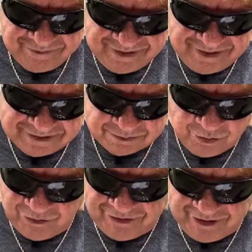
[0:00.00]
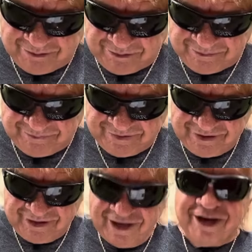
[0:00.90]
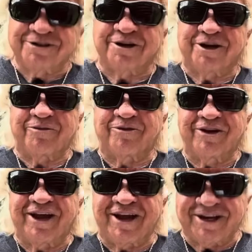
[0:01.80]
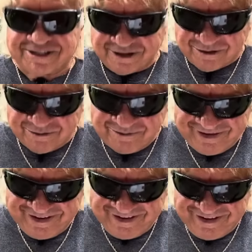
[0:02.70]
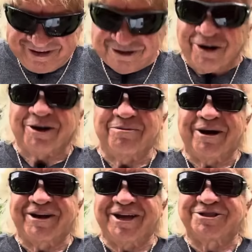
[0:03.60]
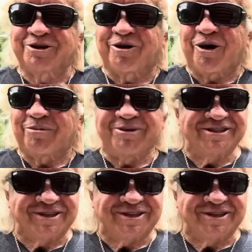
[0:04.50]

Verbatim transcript: He is more than able. Here's our tip for today, and it's a good one. Talking about catching carp in the